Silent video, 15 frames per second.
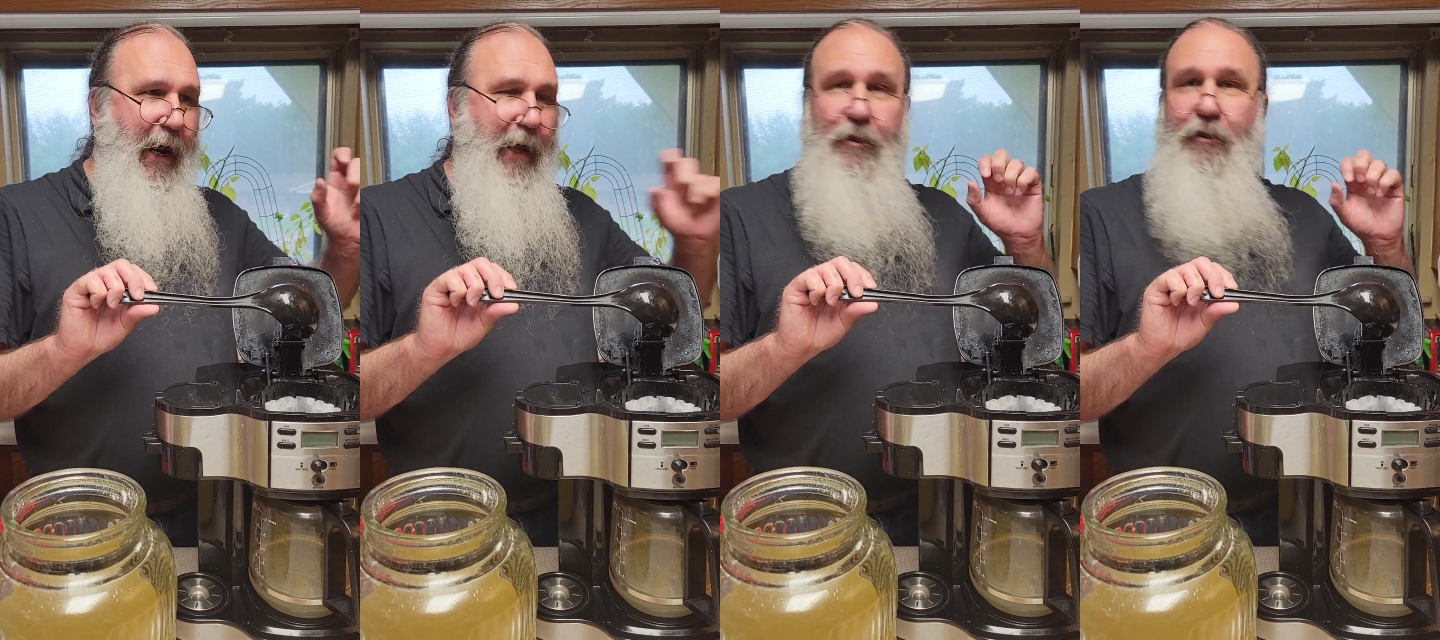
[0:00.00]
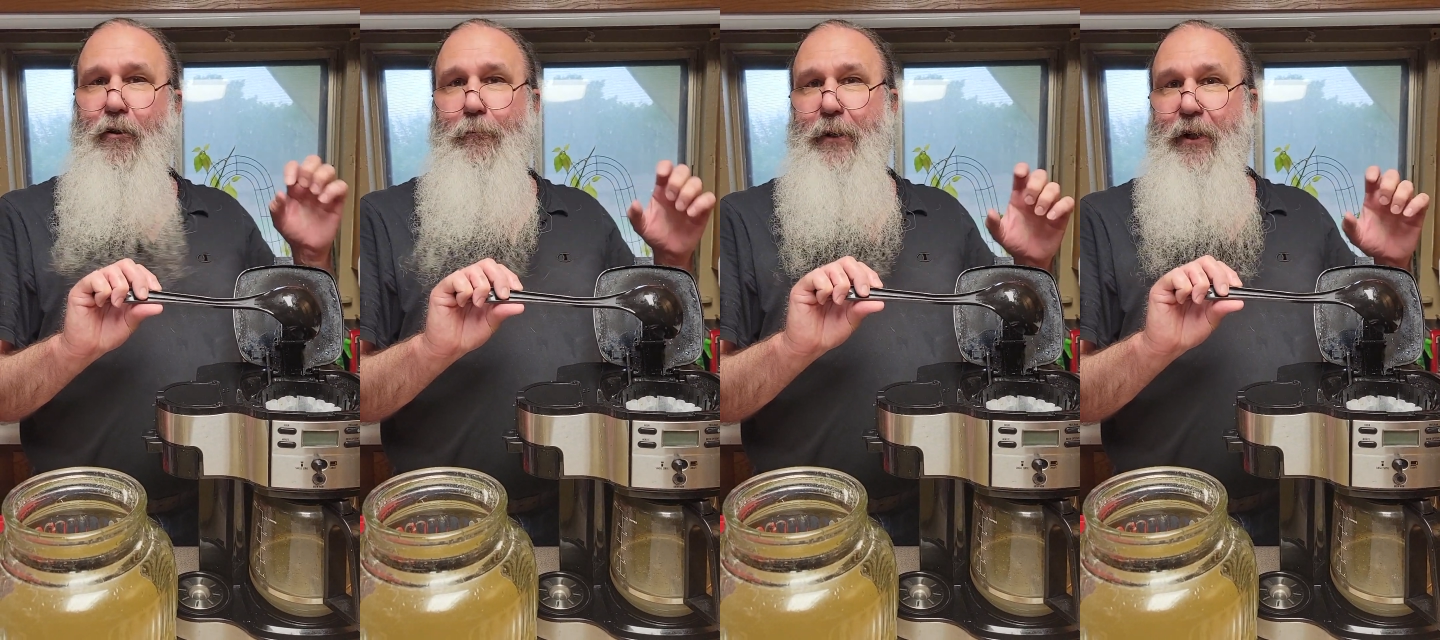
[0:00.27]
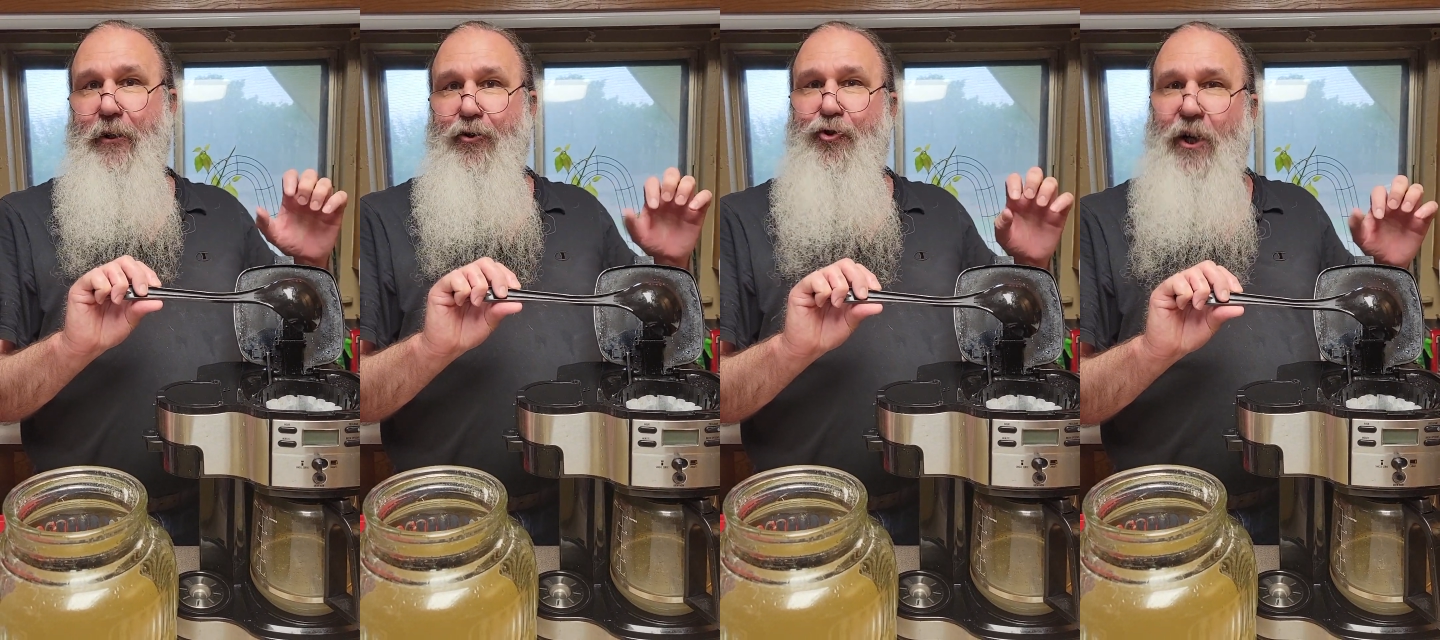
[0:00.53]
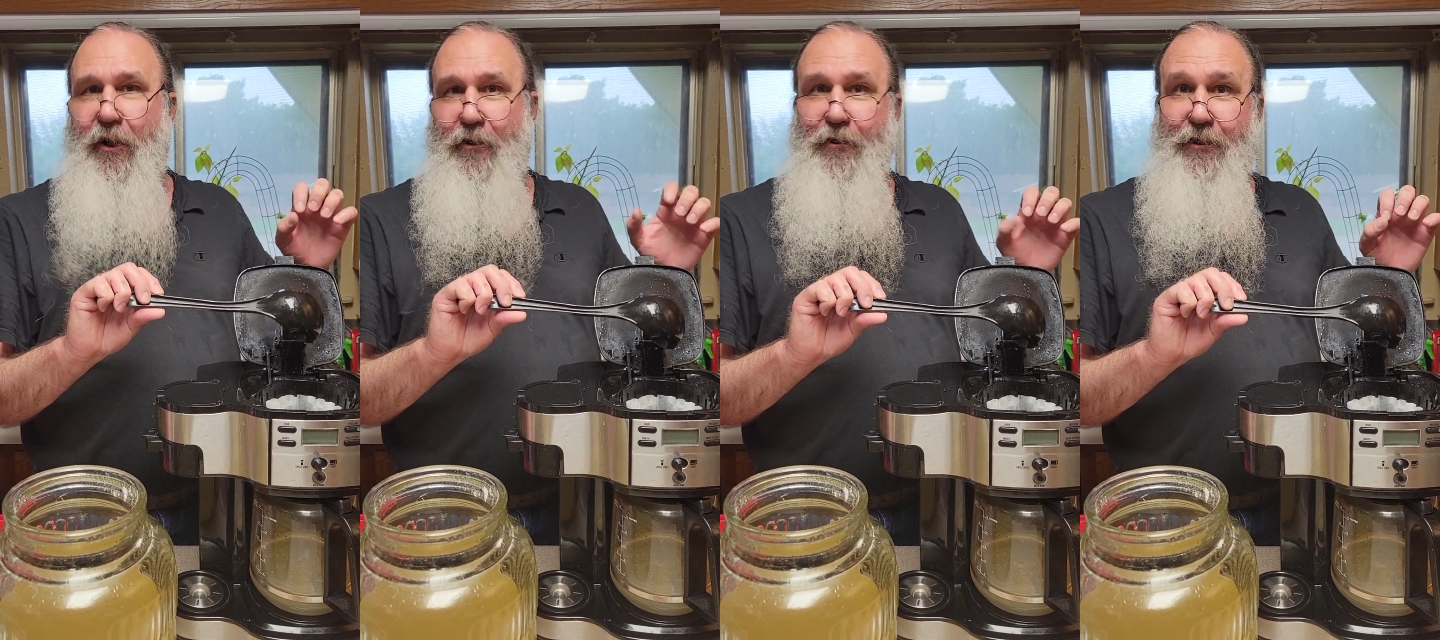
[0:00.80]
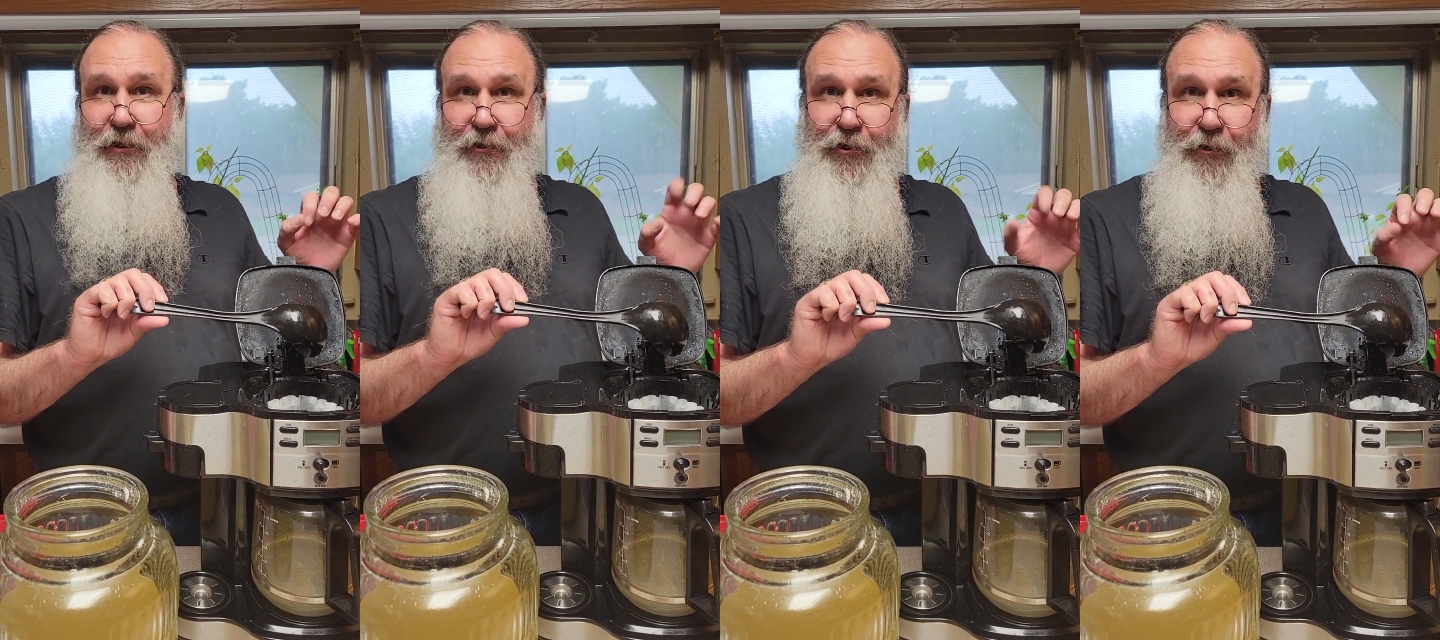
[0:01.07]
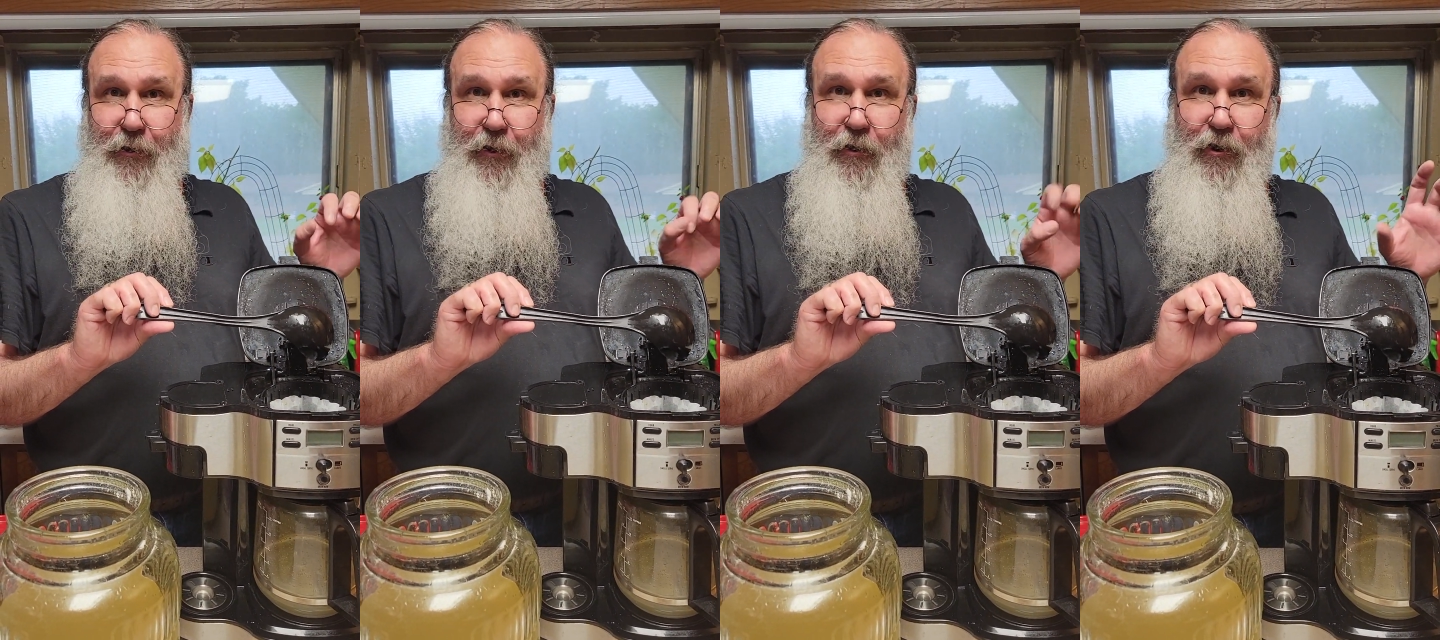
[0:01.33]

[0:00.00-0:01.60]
add a little bit of gelatin to it,